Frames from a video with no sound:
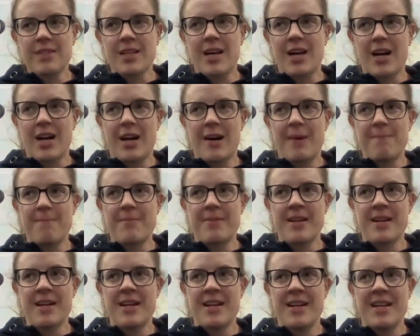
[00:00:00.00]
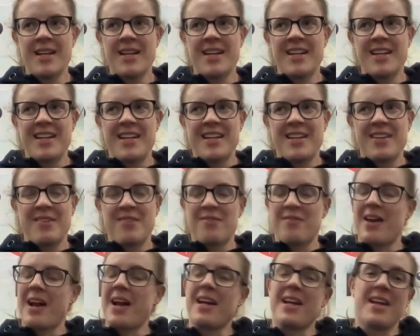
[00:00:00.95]

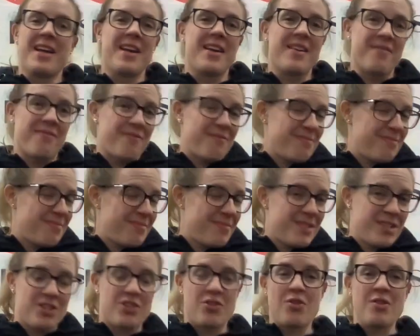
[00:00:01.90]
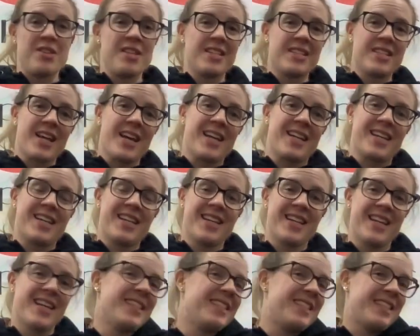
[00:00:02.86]
and the truth is like
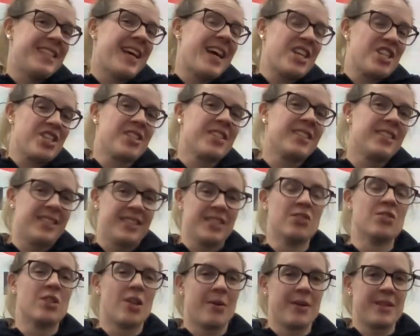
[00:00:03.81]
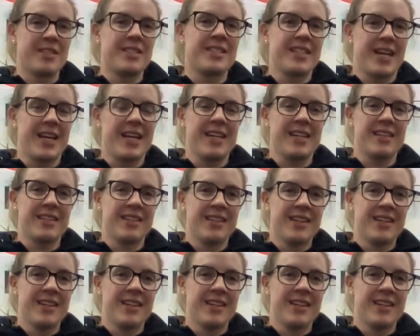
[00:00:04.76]
it's actually still going to take